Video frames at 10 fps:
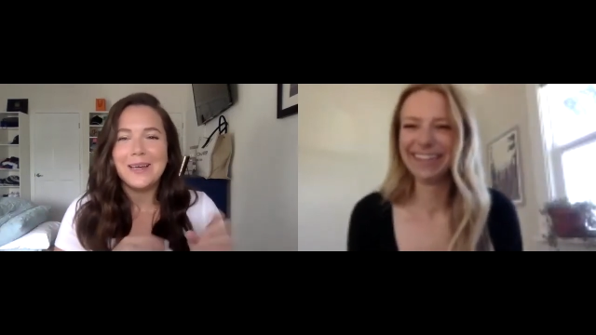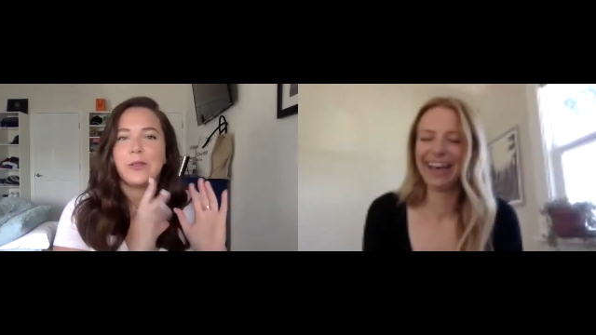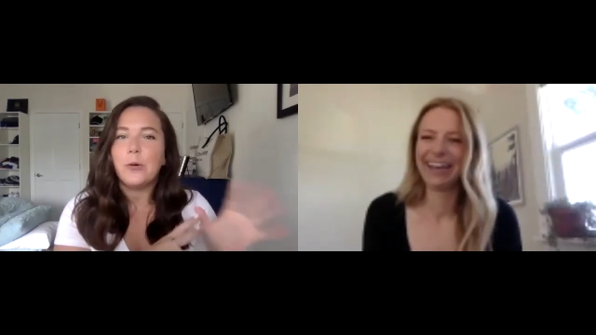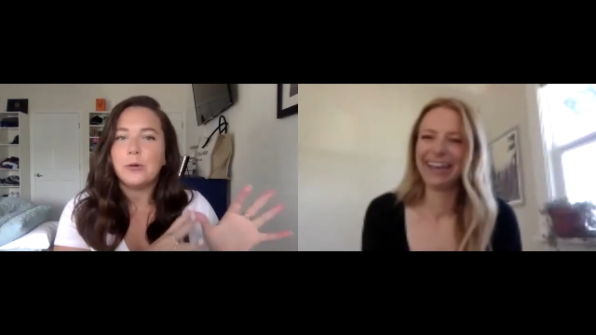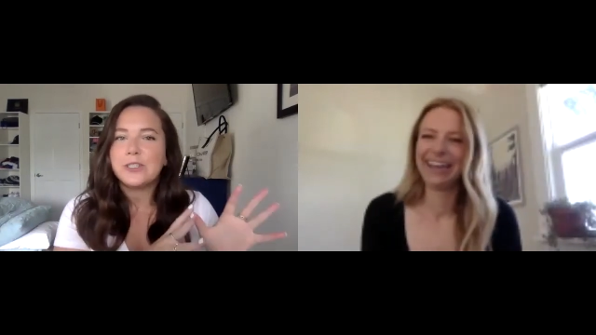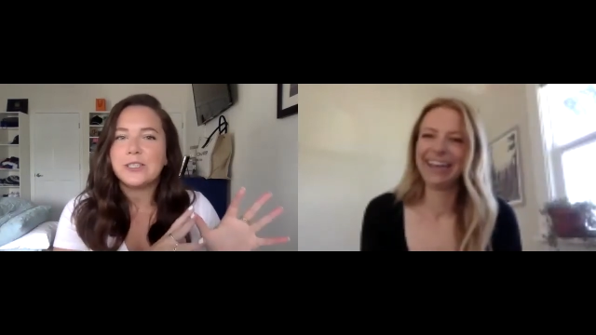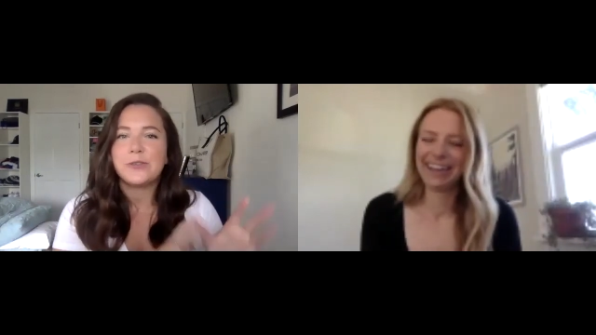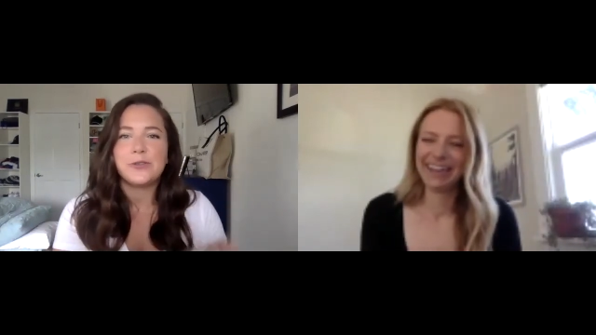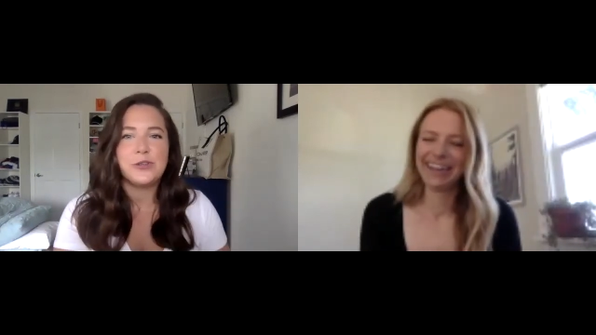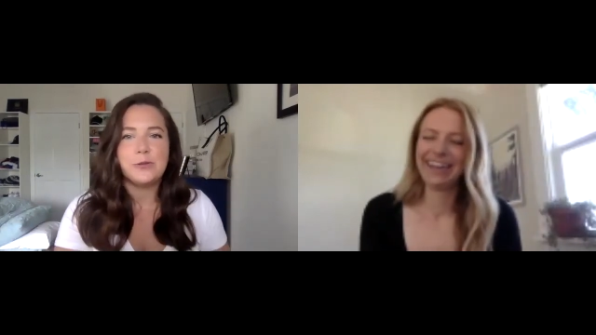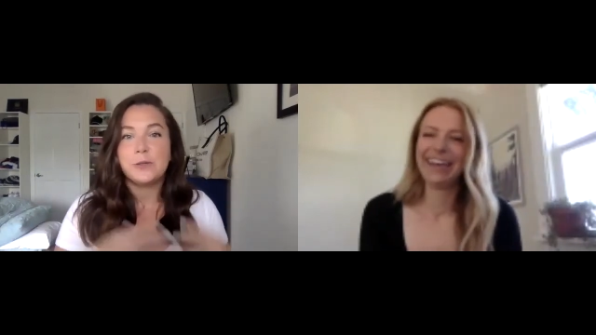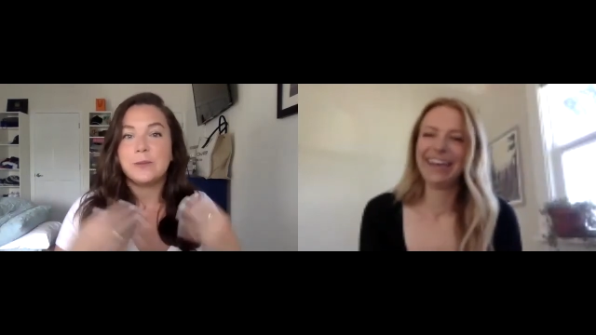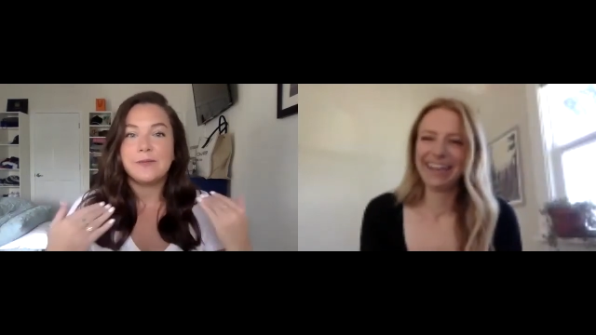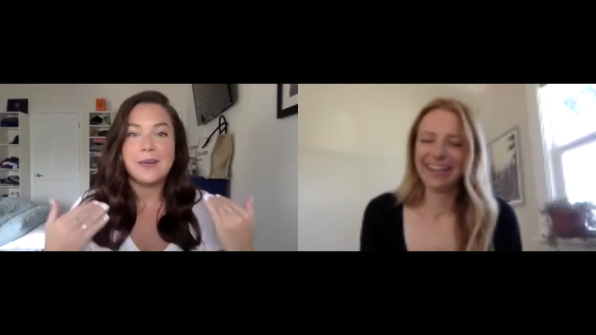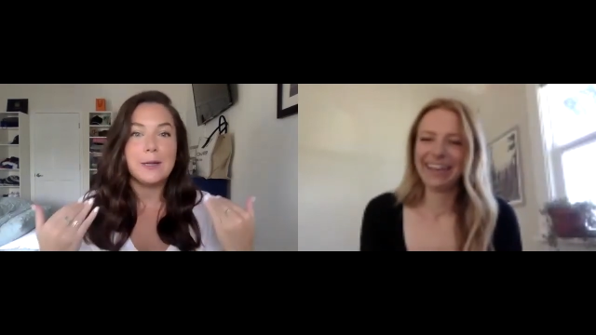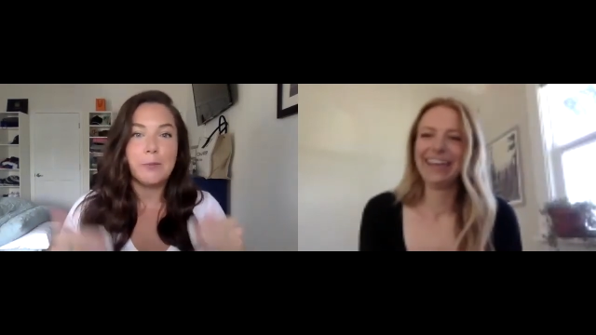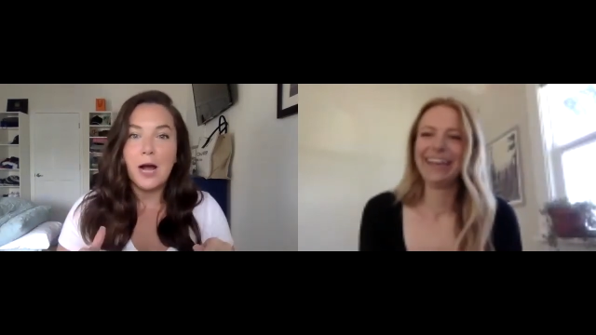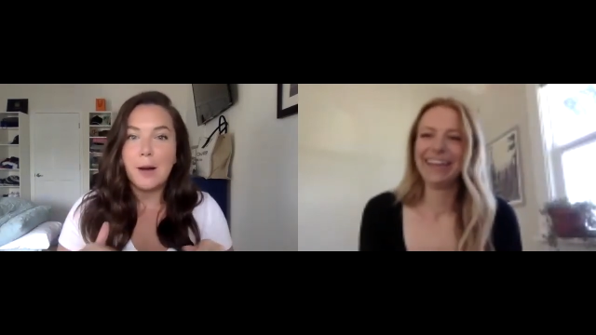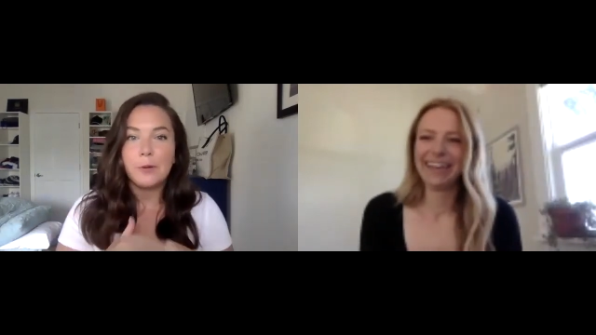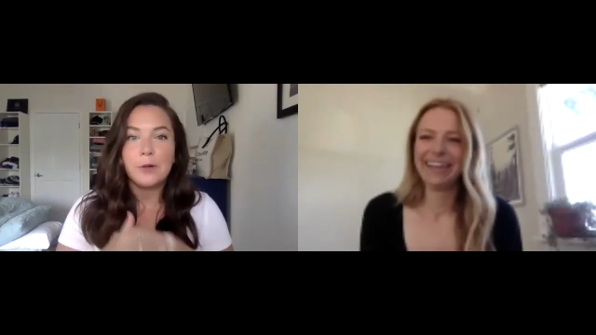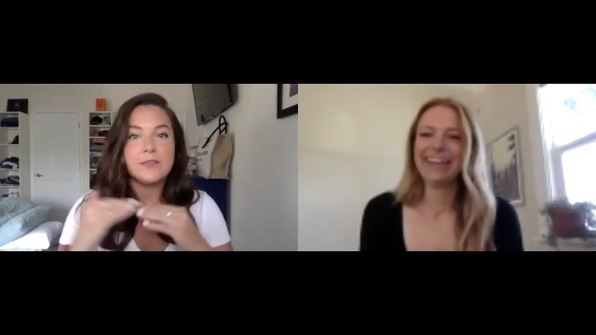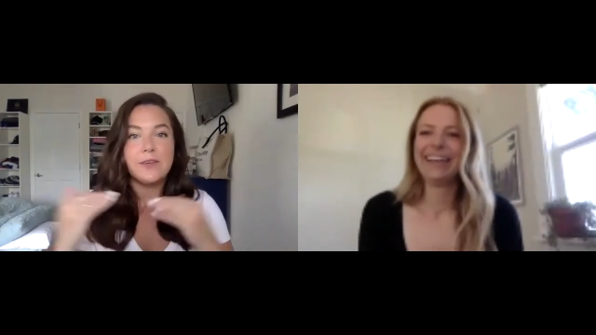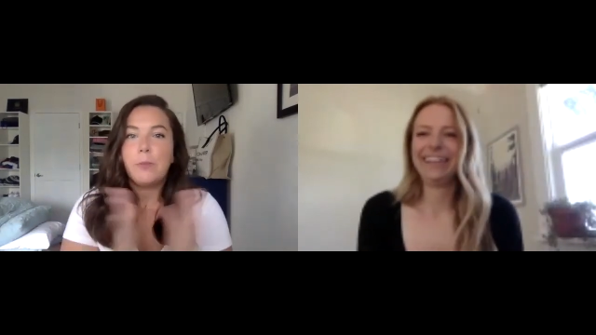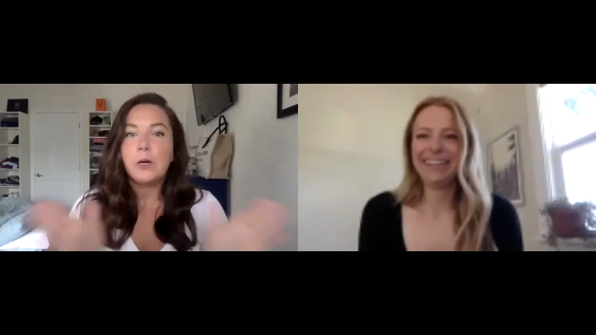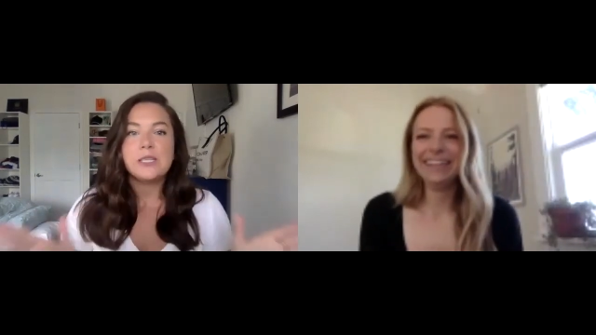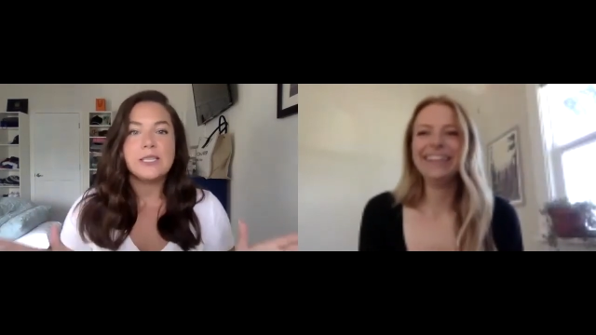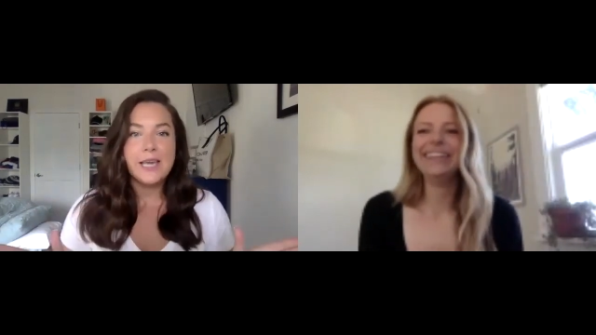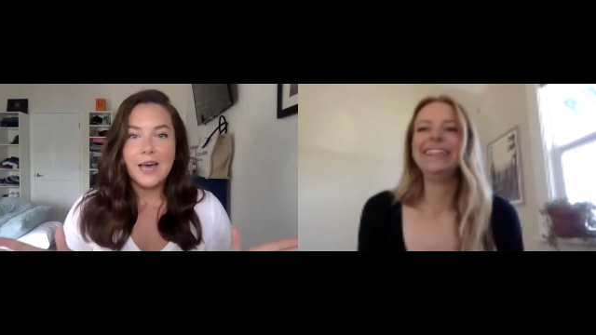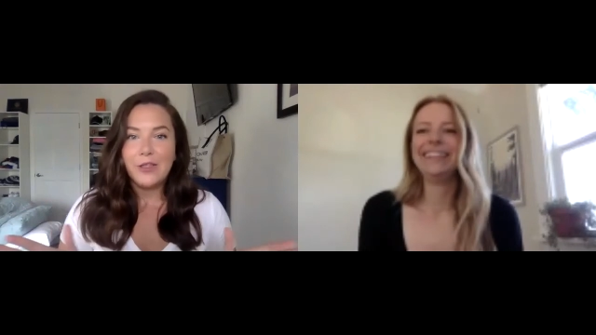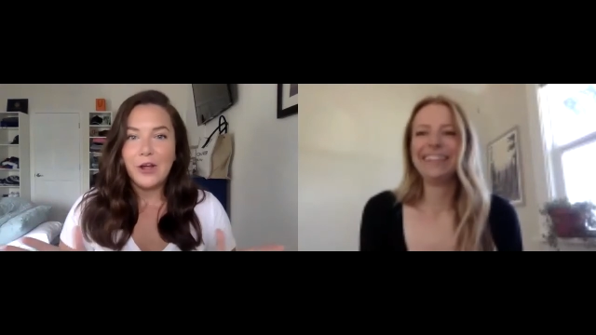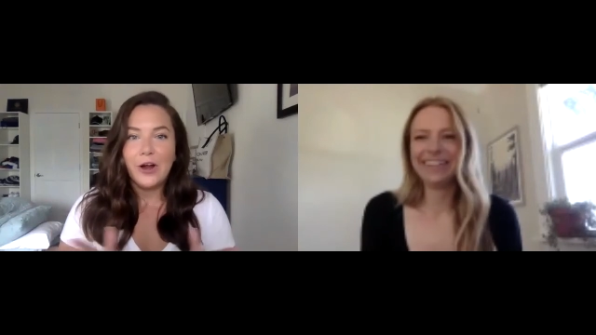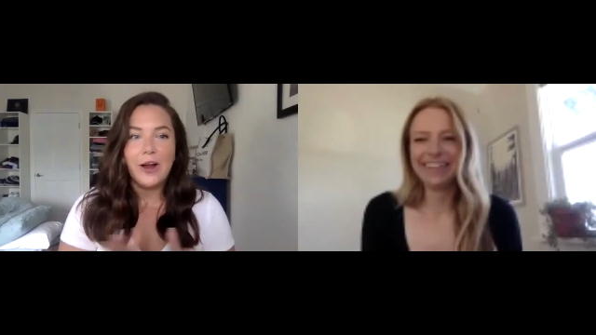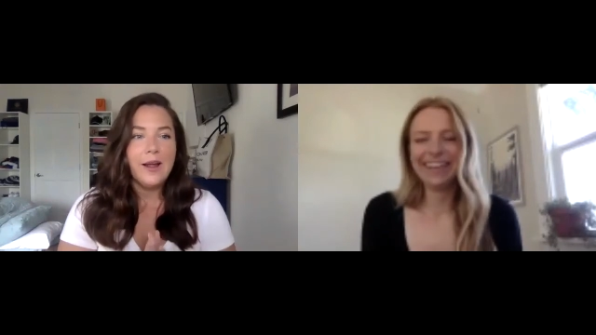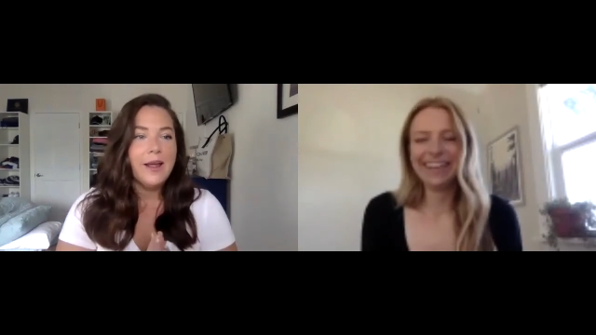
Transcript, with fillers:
Speaker 1: The older sister's YouTube. It's very proper. It's very put together.